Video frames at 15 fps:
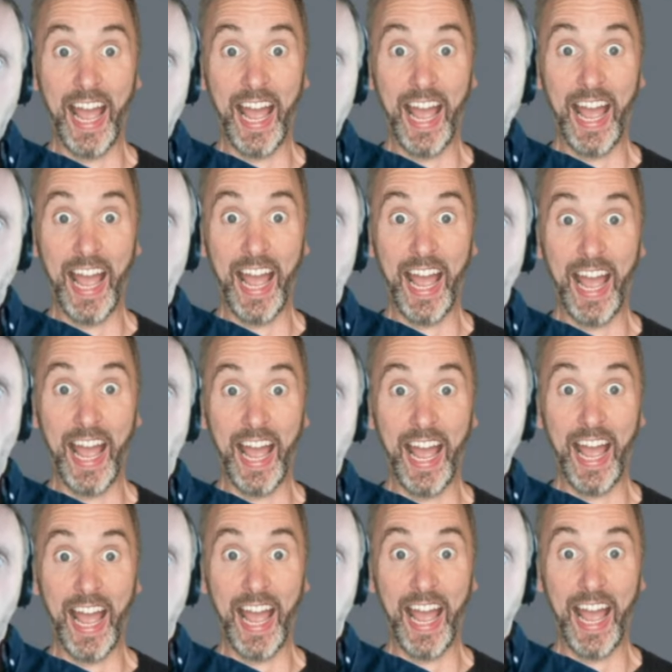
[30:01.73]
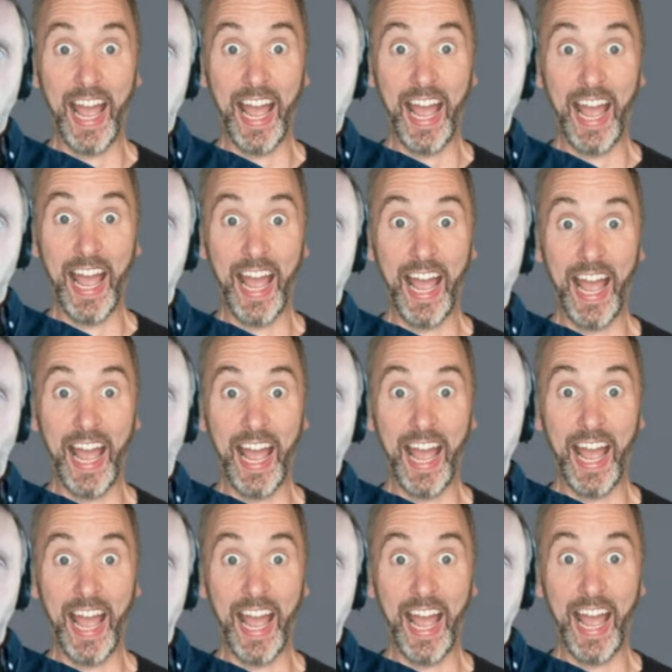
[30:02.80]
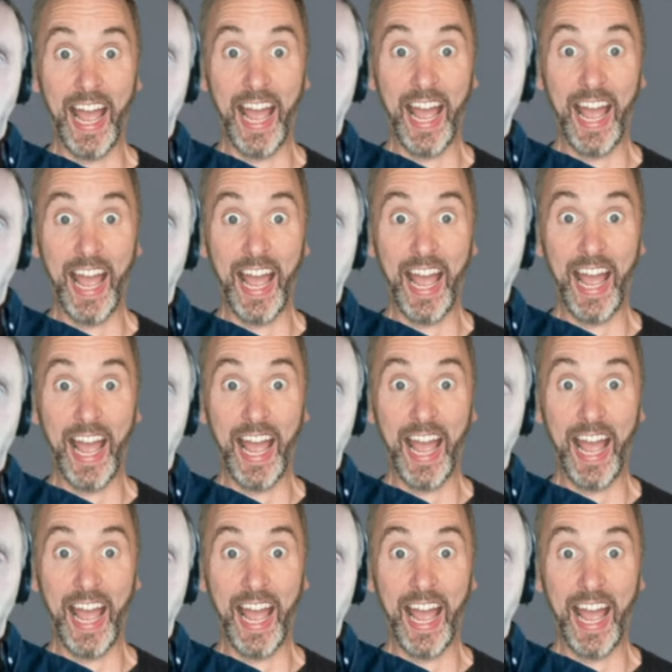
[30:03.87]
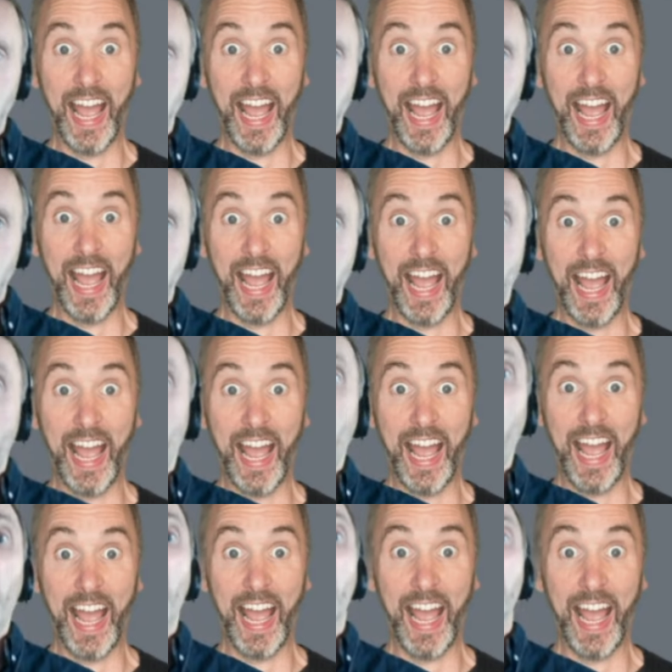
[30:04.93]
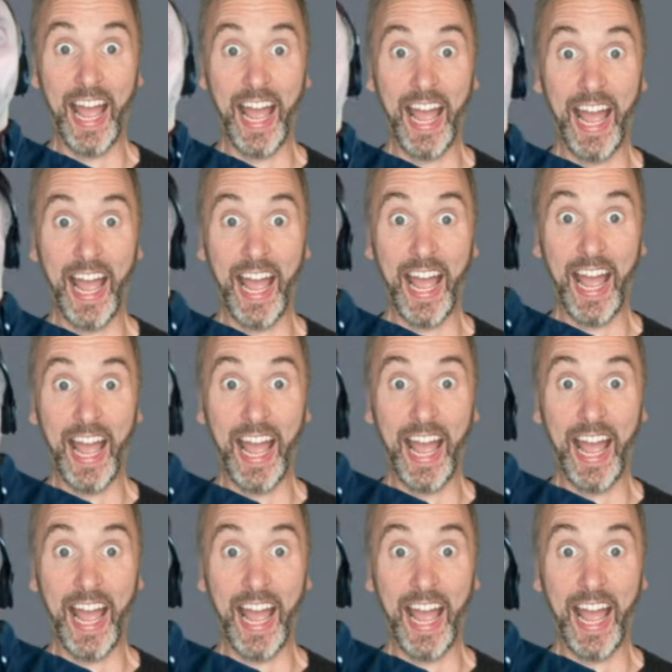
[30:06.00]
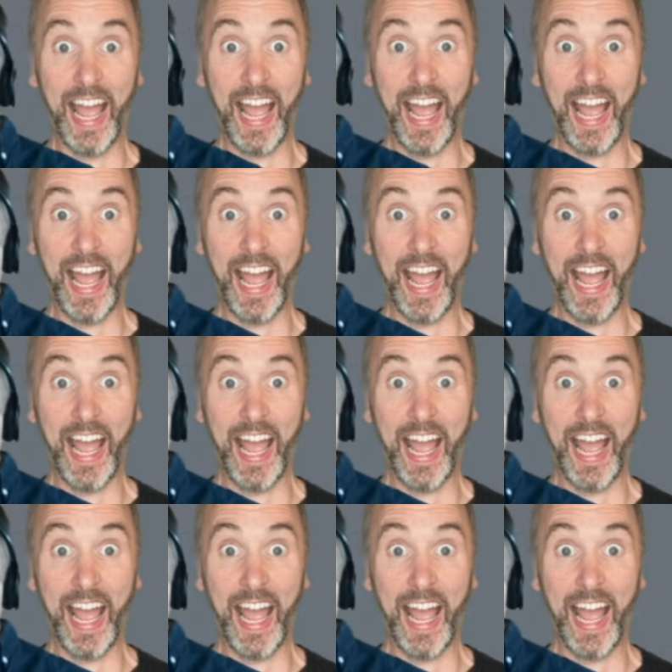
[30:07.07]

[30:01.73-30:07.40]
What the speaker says: (not speaking)